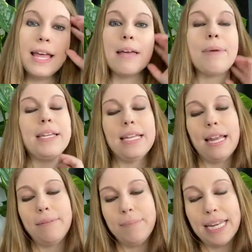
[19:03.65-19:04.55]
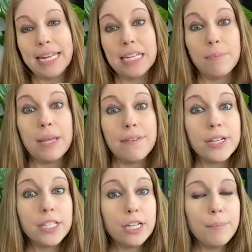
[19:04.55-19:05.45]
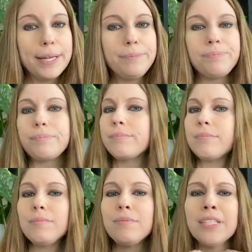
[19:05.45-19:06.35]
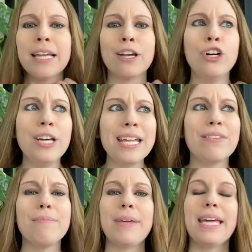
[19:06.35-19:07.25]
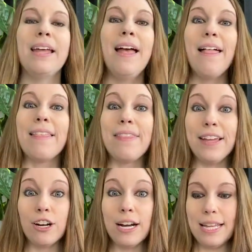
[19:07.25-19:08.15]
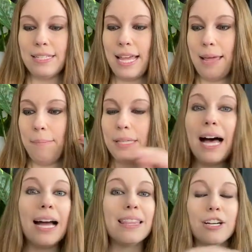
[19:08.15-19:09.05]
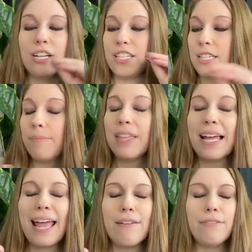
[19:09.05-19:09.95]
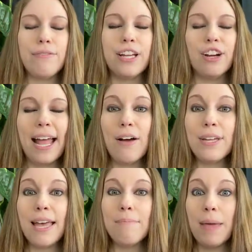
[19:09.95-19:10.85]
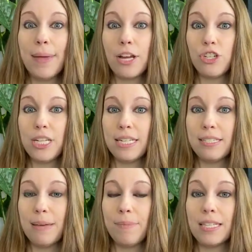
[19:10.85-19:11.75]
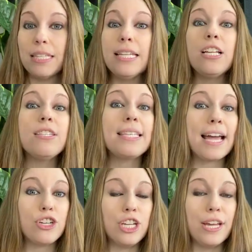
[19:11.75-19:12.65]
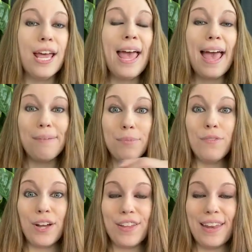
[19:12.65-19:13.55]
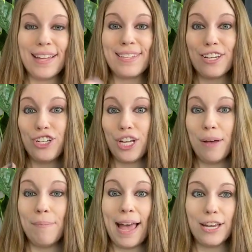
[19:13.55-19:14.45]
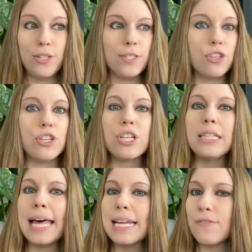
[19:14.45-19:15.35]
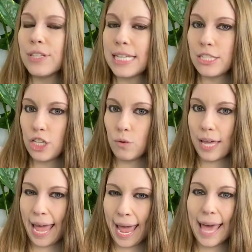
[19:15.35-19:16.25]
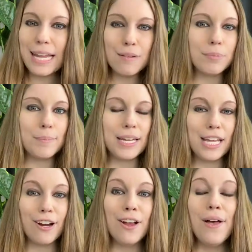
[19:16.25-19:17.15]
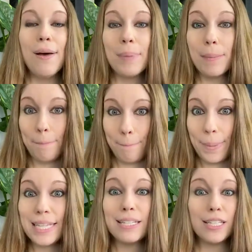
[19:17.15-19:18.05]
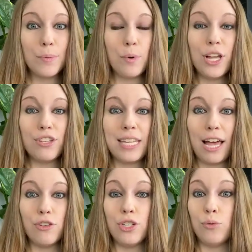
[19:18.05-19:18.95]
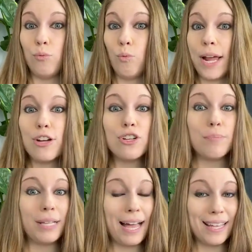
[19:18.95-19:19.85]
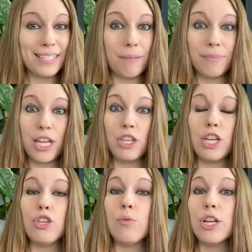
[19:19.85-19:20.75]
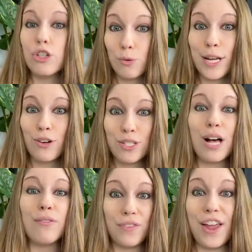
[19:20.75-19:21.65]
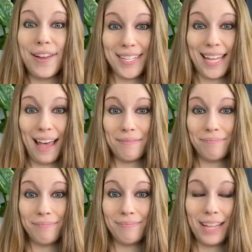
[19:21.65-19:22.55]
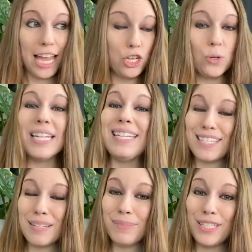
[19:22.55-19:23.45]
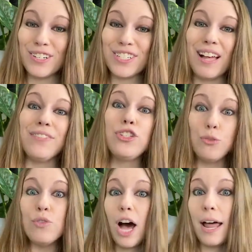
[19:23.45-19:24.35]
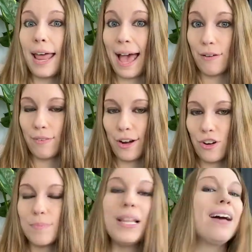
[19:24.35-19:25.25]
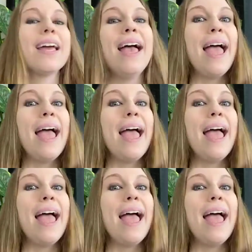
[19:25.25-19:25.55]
It might mean I need to pivot a little bit. It could even mean that there is a block, there is something I haven't figured out yet. Maybe I just need to skip this little section and move on to the next section and come back to it. So there's a lot of different things that you can implement here, but it basically boils down to writer's block is something that you can train yourself not to get. and you can discipline yourself to not have writer's block.